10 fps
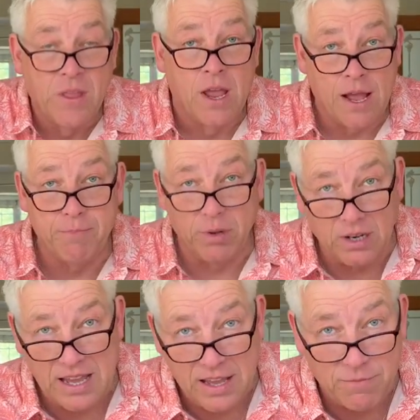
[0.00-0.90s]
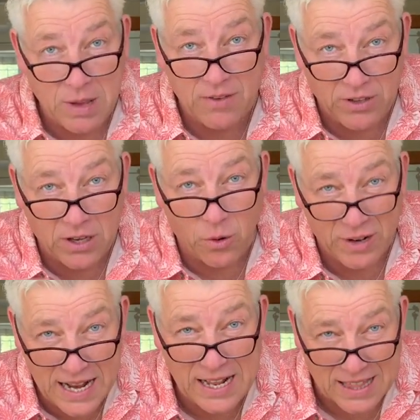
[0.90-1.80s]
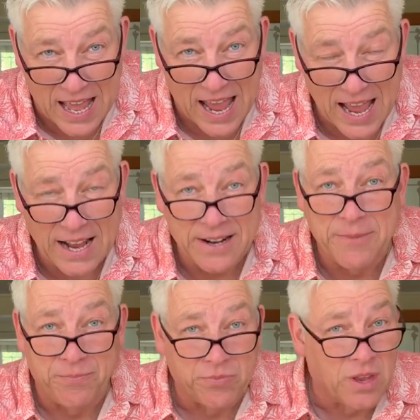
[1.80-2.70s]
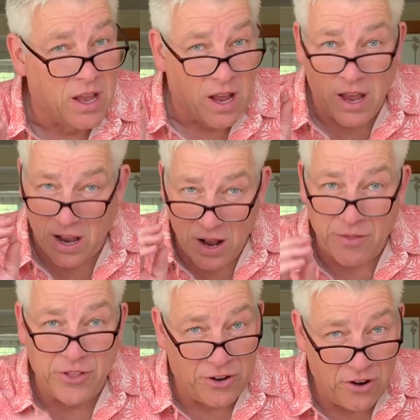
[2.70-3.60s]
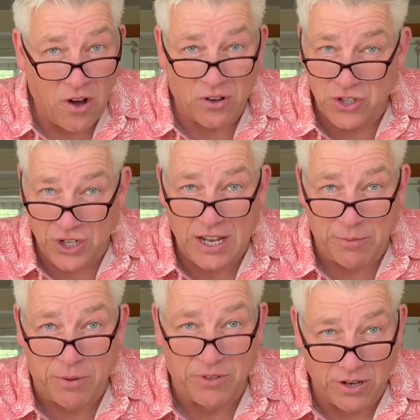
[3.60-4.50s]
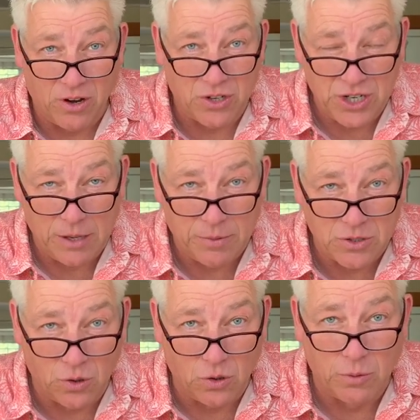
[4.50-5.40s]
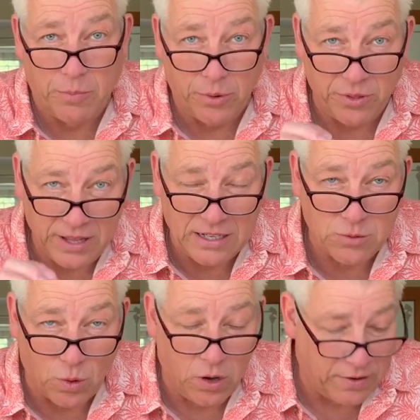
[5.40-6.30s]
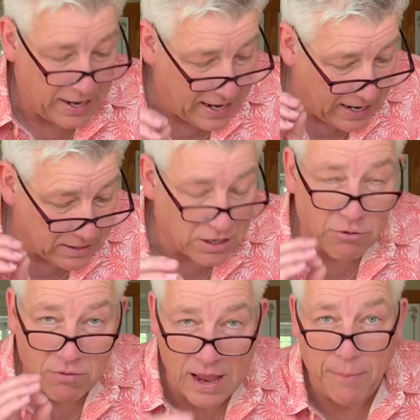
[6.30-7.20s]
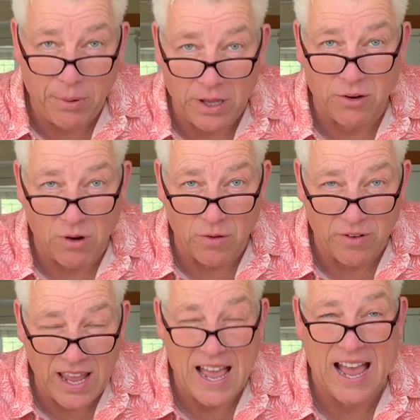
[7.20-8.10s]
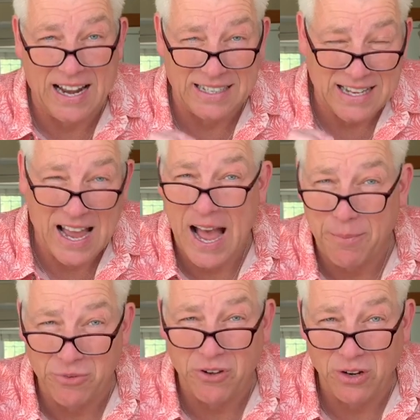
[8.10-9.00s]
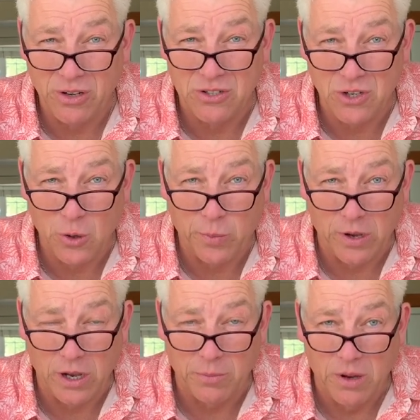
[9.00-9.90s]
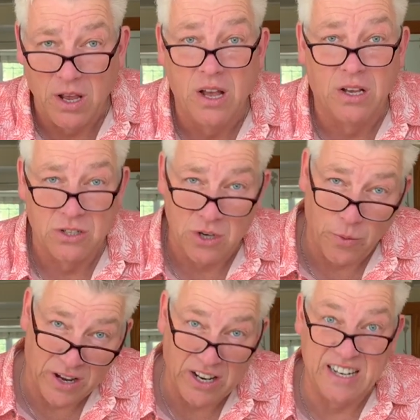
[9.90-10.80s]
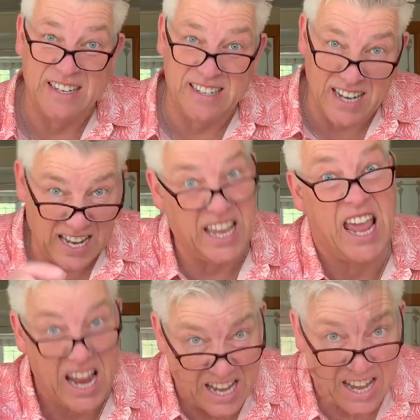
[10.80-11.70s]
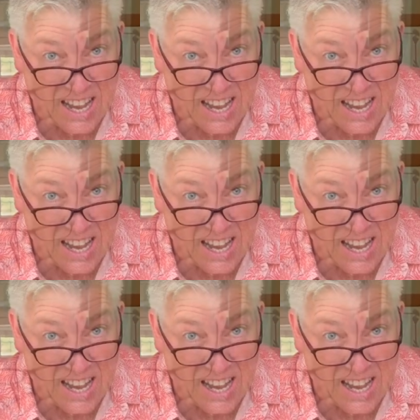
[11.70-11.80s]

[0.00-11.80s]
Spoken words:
and believe me, if you go and eat there, they're not cheap. They're not cheap at all, but this one is a replica of it and it's absolutely superb. So we're gonna dig in.